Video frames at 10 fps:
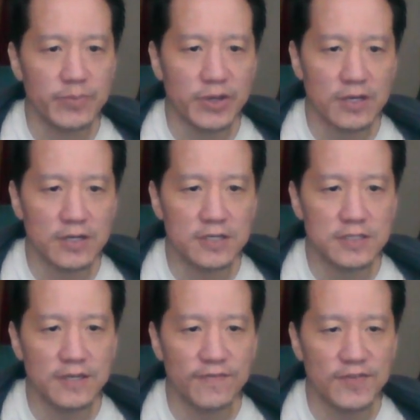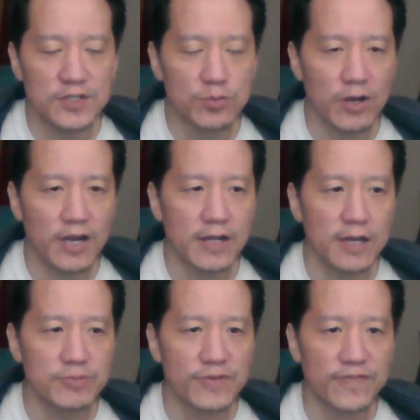Because if this were adding
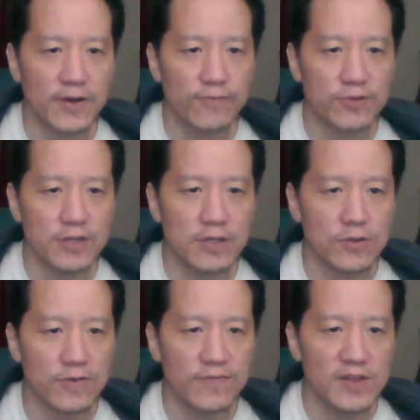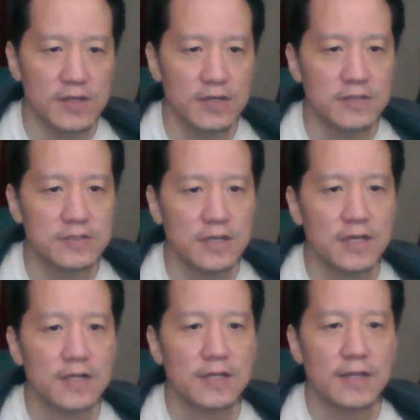up to 5 with either of these,
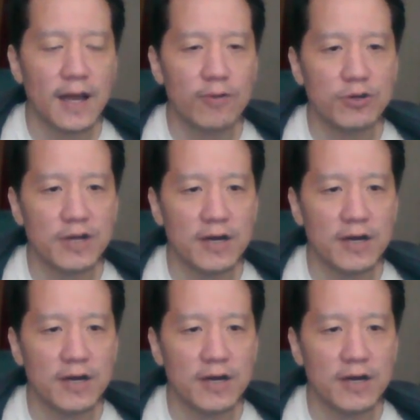that would